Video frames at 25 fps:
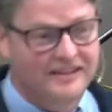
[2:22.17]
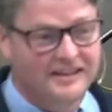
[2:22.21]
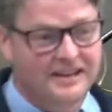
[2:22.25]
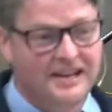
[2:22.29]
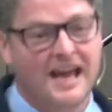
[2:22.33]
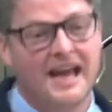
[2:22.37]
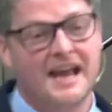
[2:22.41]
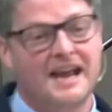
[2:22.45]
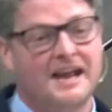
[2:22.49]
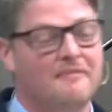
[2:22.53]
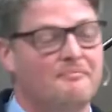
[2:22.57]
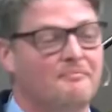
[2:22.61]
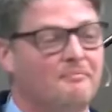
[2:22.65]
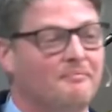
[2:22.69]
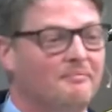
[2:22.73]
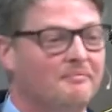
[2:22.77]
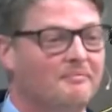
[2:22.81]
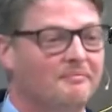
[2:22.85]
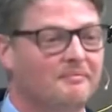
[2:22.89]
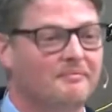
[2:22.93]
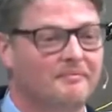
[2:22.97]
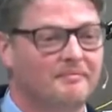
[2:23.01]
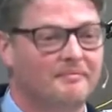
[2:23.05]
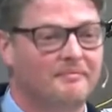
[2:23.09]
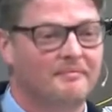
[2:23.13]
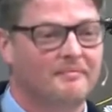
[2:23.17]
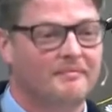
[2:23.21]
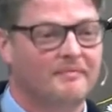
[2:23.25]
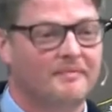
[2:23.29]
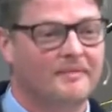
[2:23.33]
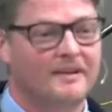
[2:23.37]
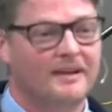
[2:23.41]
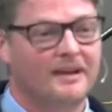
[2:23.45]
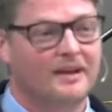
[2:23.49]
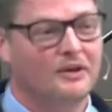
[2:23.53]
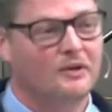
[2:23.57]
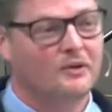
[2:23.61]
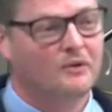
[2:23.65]
name.
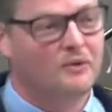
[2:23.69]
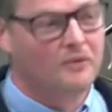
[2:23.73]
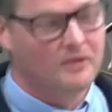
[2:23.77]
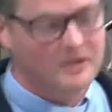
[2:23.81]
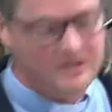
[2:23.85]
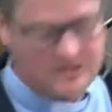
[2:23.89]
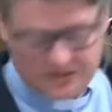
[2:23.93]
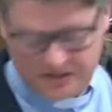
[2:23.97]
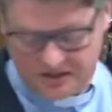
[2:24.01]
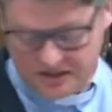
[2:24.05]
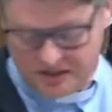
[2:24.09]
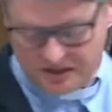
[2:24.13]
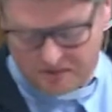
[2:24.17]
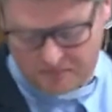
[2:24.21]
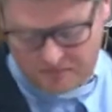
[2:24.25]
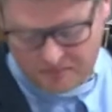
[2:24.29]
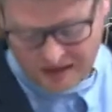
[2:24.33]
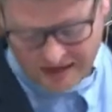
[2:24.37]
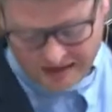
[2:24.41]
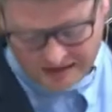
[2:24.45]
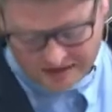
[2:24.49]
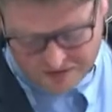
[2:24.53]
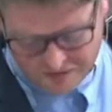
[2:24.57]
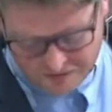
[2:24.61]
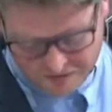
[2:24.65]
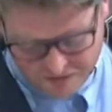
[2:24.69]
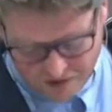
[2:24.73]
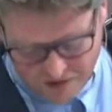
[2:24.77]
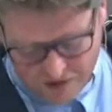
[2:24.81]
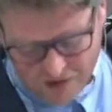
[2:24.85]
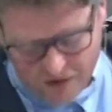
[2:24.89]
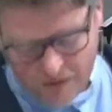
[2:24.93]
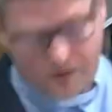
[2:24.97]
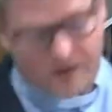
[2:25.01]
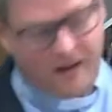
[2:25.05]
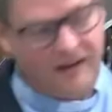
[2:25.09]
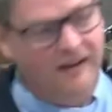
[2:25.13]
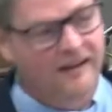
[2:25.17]
Christian means
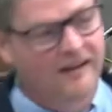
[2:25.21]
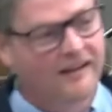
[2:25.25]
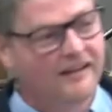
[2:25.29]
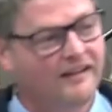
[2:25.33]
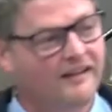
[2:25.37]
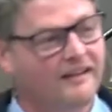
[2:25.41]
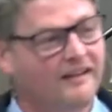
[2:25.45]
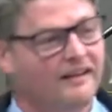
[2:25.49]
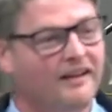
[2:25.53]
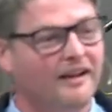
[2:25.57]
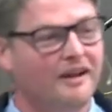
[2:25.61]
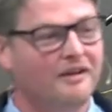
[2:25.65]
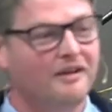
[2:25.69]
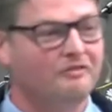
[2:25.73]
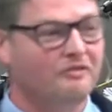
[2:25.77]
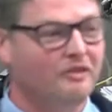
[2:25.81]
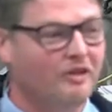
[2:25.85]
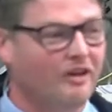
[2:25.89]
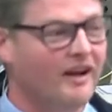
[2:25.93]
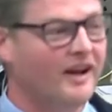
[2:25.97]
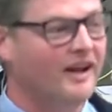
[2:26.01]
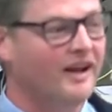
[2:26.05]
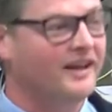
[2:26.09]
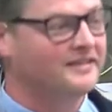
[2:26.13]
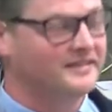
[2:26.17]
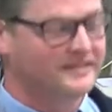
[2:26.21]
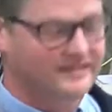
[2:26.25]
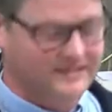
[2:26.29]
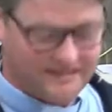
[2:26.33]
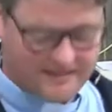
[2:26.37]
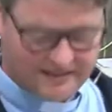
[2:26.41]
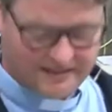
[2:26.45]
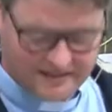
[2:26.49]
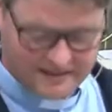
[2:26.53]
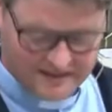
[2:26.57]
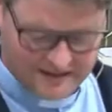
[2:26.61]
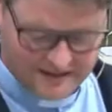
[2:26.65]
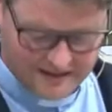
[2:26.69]
follower of Christ.
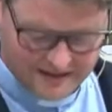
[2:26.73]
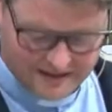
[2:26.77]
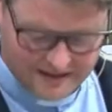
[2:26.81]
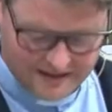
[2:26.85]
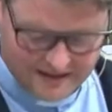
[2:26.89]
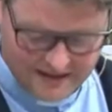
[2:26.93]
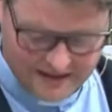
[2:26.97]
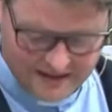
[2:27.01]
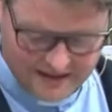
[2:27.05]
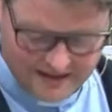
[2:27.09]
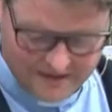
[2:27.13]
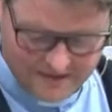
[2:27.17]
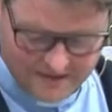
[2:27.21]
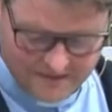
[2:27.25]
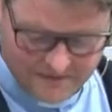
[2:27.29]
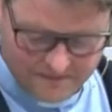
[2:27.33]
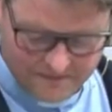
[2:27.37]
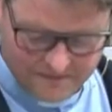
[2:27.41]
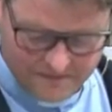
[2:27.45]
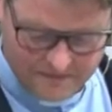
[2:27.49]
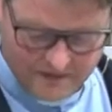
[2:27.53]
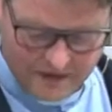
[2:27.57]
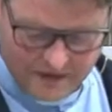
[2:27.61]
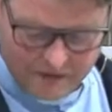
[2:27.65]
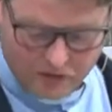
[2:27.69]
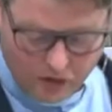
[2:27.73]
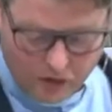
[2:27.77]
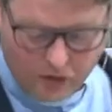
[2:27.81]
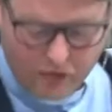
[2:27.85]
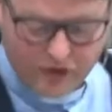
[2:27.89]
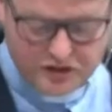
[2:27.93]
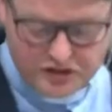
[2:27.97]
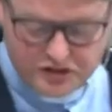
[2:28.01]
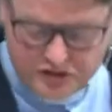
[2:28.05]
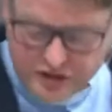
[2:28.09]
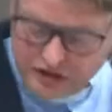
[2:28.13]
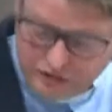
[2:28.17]
If you're a Christian,